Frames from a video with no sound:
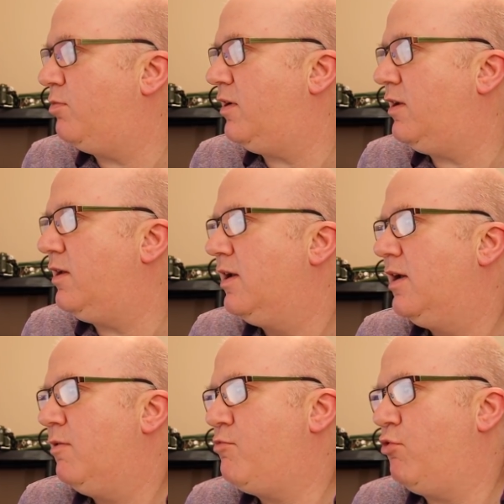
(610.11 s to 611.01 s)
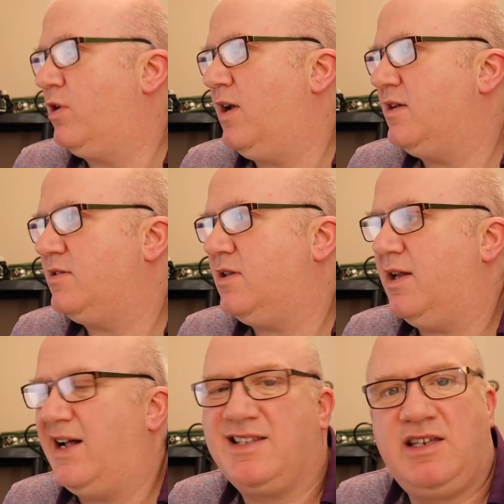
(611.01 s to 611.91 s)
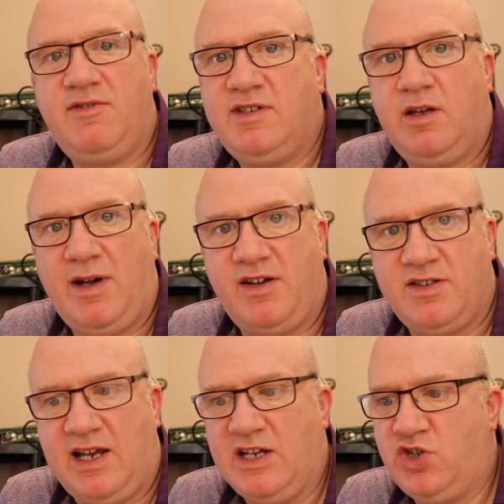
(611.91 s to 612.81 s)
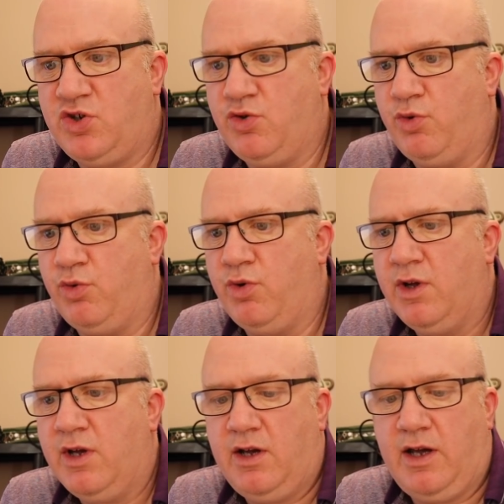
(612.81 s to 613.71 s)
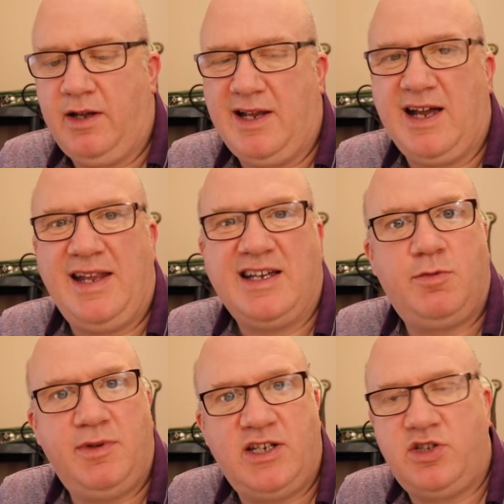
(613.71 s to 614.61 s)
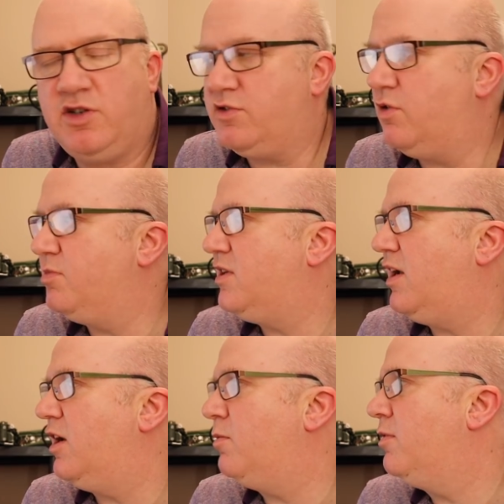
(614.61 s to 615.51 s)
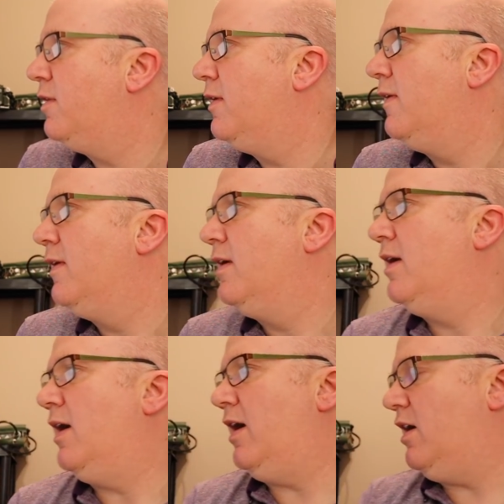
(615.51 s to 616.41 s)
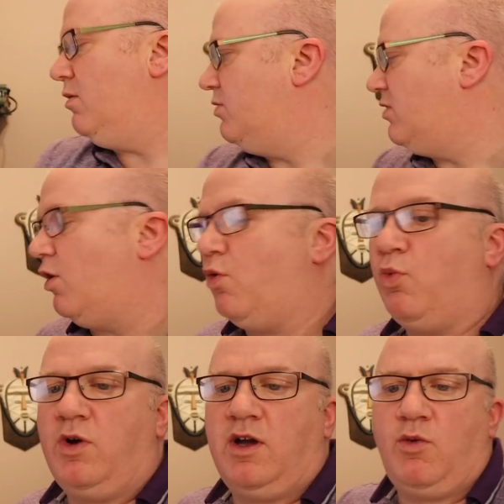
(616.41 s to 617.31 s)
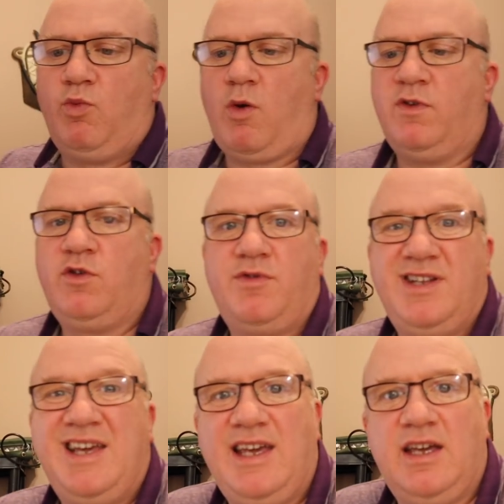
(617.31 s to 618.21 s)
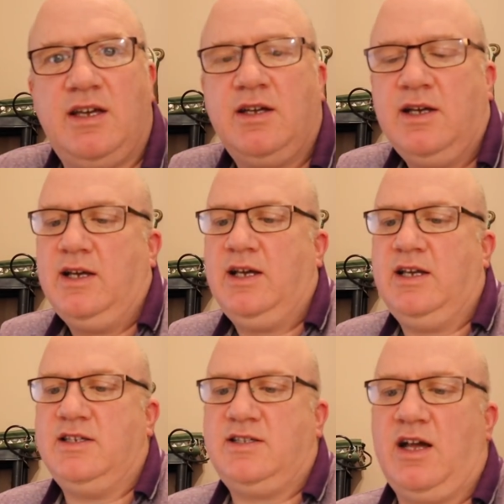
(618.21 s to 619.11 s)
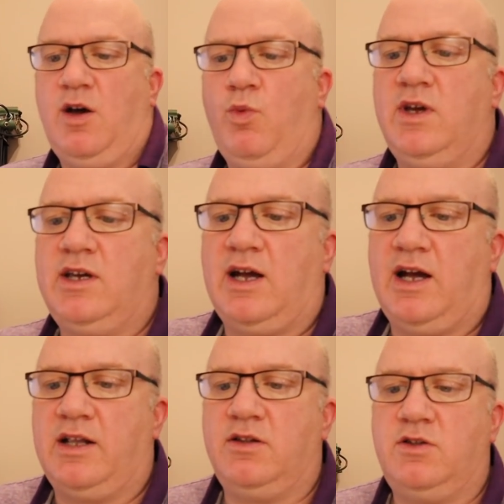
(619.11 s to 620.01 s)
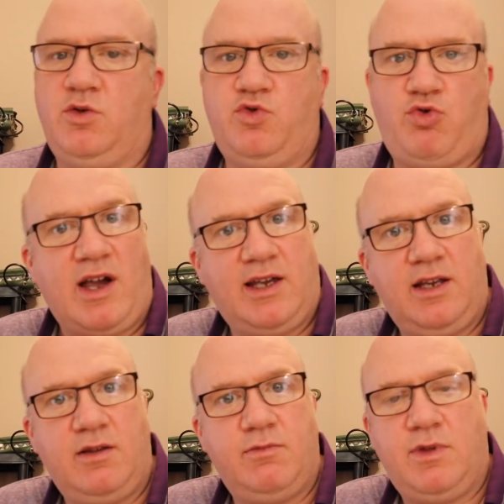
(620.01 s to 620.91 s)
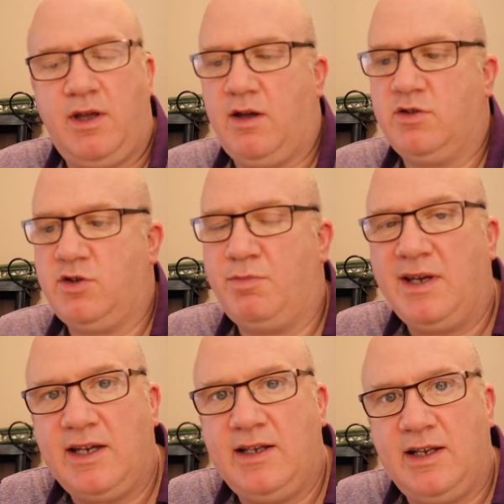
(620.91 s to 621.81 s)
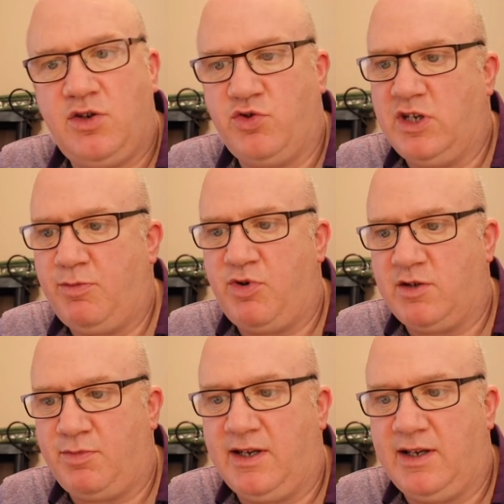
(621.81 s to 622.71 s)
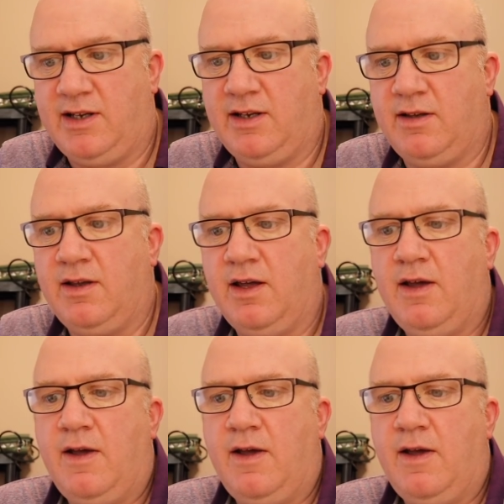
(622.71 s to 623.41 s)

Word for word: could be broadcasting an activity about a station or an expedition of some type. What we've covered here is that we can do tracking, so beaconing, your GPS beaconing.